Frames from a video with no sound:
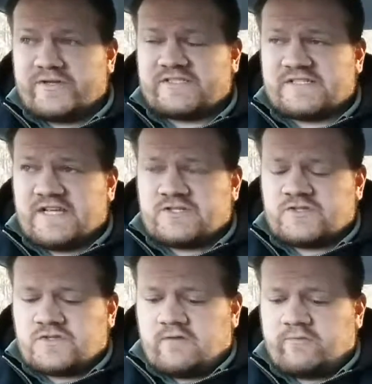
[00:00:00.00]

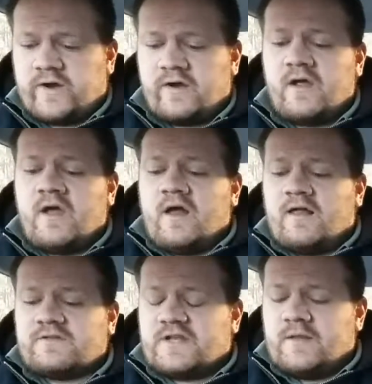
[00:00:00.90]
presentation software
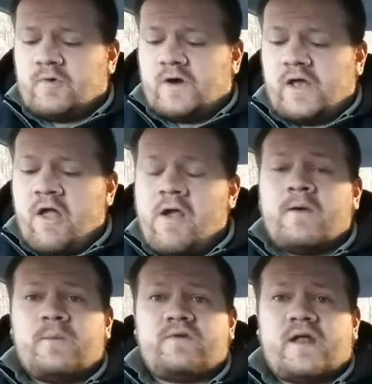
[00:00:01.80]
on Sunday morning. We've